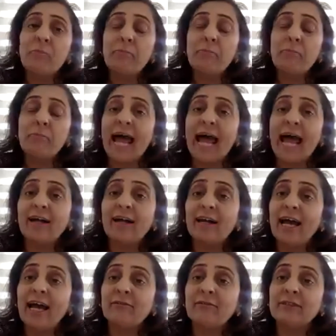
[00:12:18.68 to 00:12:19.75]
Black
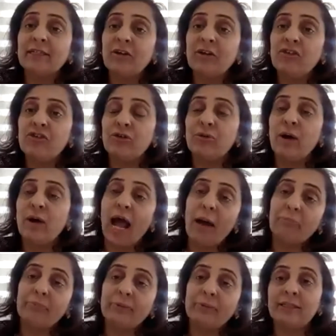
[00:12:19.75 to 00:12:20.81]
Lives issue
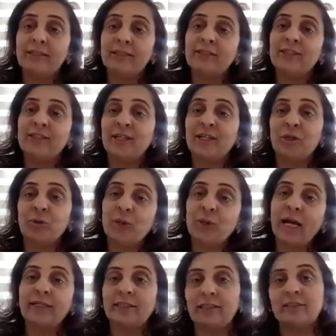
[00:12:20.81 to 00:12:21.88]
happened in the
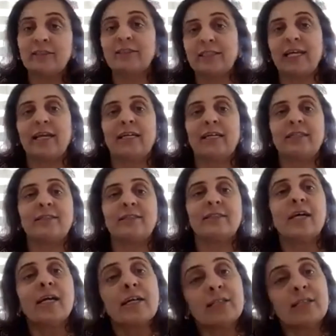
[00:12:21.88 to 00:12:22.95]
United States,
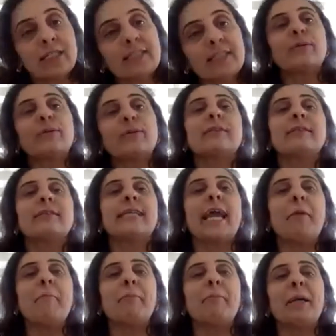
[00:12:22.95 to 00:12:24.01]
these were the
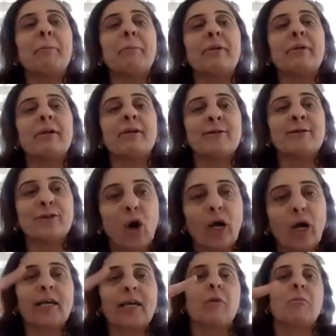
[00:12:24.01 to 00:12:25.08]
same people
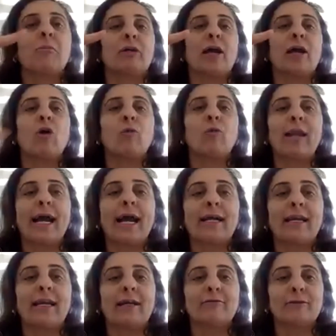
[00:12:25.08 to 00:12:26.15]
talking about how Black
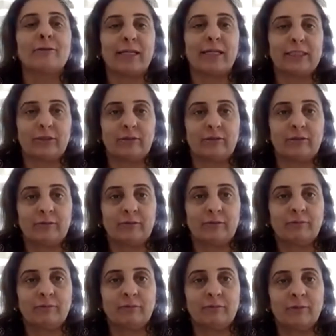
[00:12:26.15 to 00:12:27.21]
Lives matter.
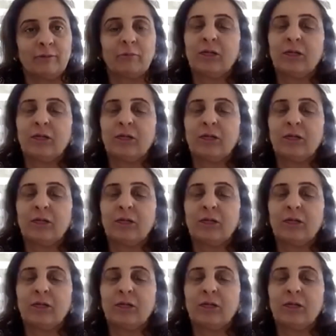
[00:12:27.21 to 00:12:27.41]
But